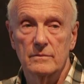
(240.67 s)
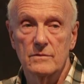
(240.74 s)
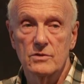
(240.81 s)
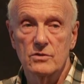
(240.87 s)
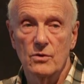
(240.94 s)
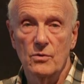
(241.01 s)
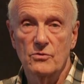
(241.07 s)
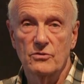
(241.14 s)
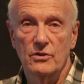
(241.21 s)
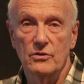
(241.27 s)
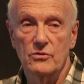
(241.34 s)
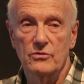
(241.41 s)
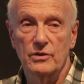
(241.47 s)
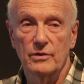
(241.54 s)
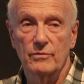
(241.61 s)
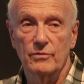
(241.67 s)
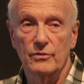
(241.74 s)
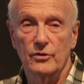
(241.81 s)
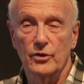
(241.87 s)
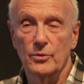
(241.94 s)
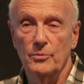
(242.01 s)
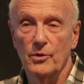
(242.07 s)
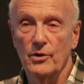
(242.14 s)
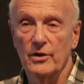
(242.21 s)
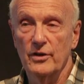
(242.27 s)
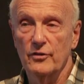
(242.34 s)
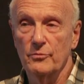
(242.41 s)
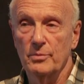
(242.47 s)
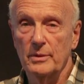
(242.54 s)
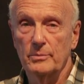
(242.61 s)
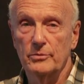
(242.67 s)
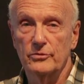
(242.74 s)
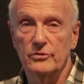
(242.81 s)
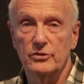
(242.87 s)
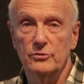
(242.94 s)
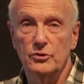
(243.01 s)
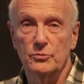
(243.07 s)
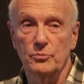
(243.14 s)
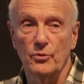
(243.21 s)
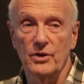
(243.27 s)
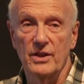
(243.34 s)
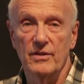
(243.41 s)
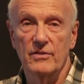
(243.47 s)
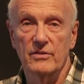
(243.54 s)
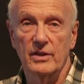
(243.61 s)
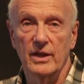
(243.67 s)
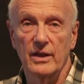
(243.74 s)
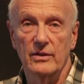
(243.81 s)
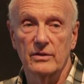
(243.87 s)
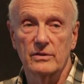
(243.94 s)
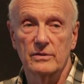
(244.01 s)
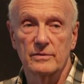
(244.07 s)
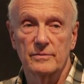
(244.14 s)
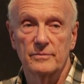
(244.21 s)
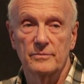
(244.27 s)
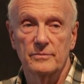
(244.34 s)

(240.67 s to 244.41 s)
It's always interesting for a community of people to just breathe together.